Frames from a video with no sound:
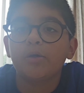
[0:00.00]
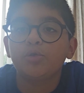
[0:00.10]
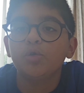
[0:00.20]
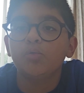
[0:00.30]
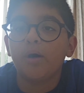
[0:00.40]
A
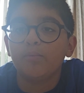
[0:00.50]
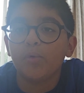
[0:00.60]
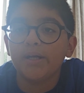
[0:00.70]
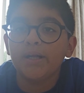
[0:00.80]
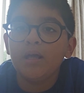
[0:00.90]
2-1
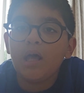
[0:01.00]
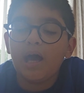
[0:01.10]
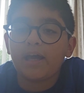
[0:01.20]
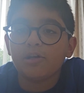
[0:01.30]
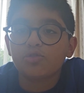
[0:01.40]
win
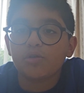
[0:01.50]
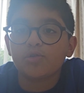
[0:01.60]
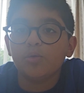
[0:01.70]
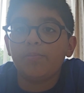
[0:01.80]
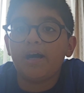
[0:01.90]
against
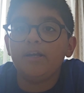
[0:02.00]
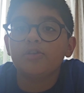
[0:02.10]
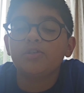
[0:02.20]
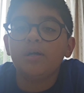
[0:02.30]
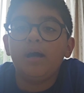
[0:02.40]
Crystal
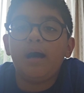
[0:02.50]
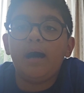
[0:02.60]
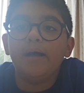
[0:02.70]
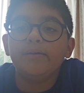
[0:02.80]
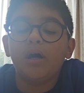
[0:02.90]
Palace
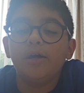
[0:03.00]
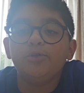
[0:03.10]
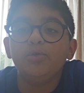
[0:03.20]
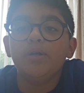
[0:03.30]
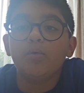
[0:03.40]
and a
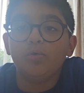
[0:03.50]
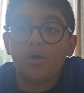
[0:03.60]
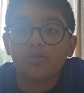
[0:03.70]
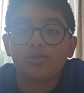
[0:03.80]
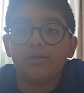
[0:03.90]
2-0
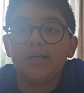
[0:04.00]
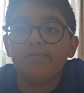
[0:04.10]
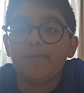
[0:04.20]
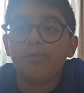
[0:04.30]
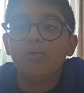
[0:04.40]
loss to
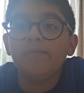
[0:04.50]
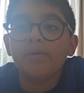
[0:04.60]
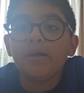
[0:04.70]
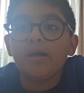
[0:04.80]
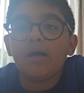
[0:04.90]
Liverpool.
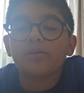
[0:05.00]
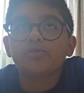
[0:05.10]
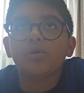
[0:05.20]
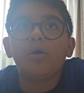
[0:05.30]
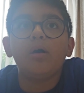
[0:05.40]

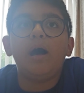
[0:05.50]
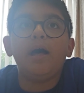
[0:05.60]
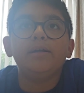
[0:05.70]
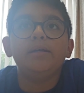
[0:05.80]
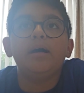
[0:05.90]
So,
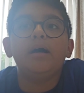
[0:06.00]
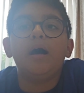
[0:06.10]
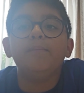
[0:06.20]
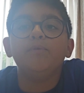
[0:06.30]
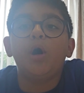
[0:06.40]
and yeah,
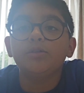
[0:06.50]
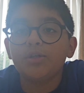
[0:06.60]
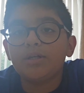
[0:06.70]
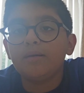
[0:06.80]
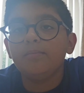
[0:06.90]
the
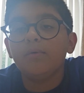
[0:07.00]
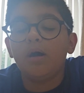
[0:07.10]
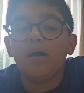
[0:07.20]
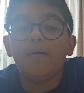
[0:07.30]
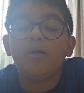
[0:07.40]
other team,
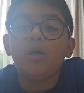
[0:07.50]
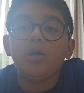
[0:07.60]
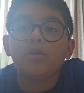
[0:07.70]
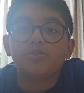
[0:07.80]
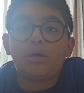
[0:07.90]

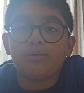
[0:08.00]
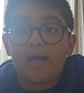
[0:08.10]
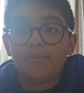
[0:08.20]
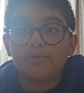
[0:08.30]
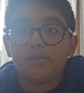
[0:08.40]

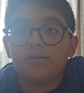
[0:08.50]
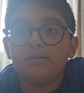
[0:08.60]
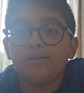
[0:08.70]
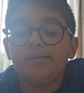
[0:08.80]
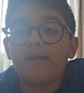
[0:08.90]

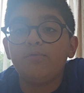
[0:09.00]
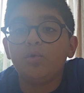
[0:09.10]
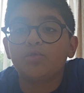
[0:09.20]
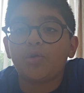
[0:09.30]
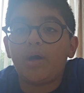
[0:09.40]
Southampton, they've
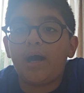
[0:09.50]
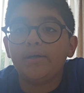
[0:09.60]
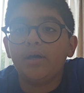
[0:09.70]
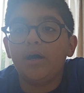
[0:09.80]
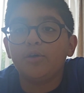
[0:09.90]
also
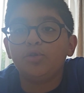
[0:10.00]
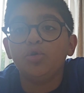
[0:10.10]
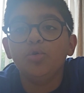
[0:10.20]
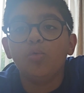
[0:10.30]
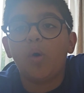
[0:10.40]
had
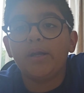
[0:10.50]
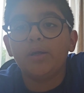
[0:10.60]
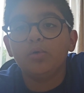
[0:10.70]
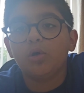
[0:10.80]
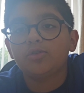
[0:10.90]

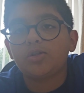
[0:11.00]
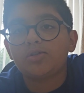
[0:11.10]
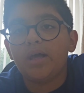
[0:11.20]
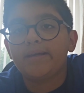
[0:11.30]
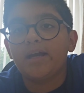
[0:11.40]
2-1-0
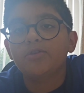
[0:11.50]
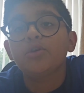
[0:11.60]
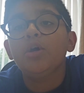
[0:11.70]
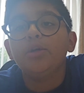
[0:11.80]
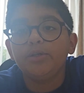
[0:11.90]
losses against
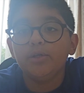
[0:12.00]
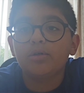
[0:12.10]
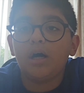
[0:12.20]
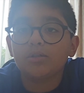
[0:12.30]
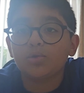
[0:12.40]

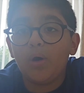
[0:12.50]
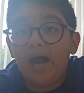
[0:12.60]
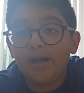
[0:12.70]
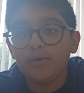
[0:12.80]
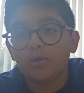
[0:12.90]
Newcastle
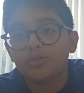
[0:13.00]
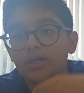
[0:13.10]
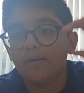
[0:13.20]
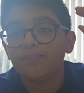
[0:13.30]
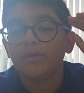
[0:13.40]
and
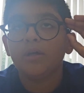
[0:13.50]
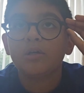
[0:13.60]
Nottingham.